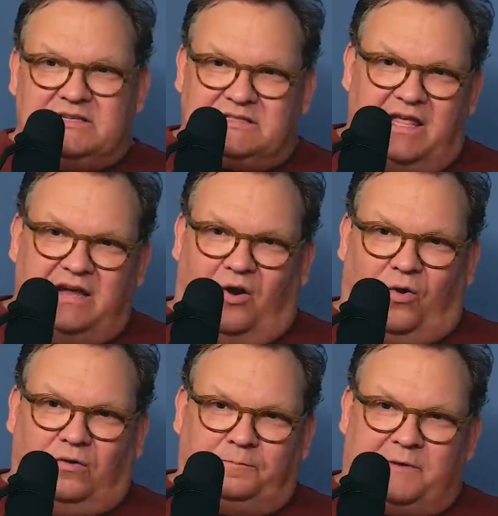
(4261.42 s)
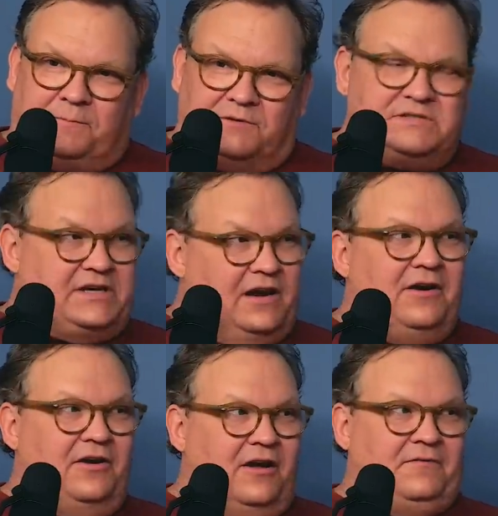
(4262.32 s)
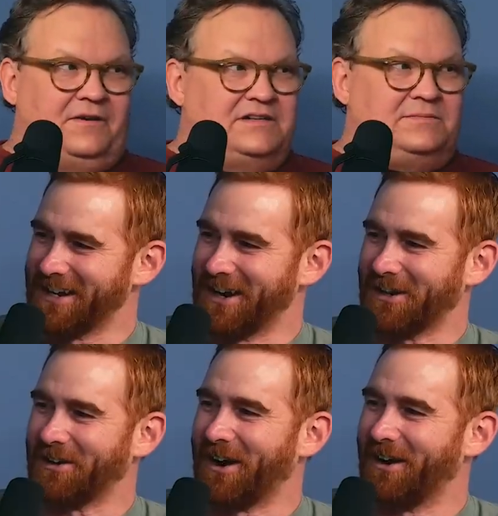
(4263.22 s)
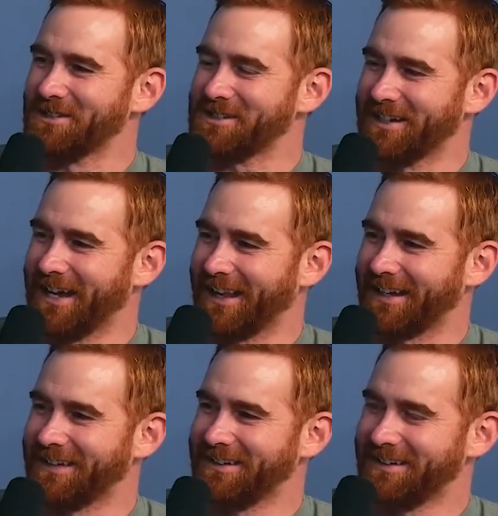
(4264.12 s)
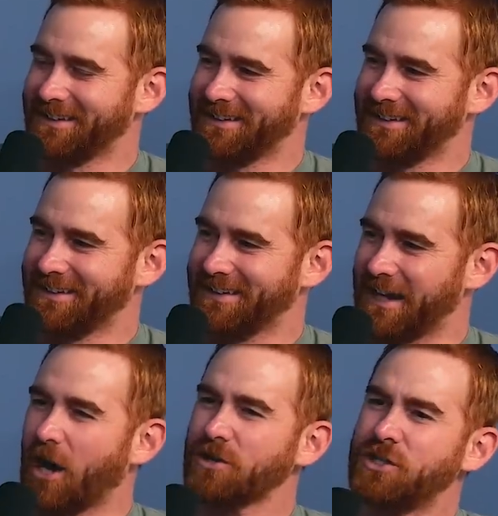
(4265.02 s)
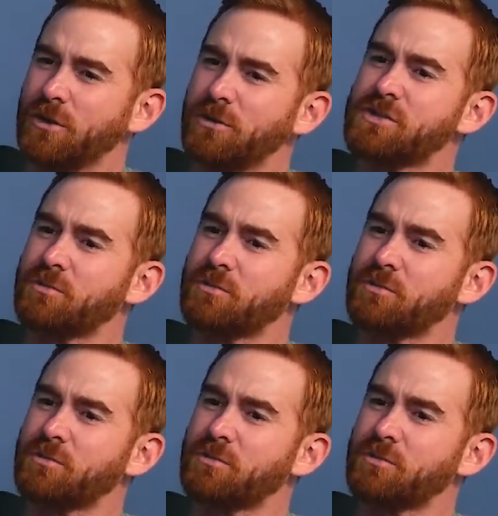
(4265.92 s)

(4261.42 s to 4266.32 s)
just like old people staring off into Tucker Carlson yelling. Just a warehouse. Are Jews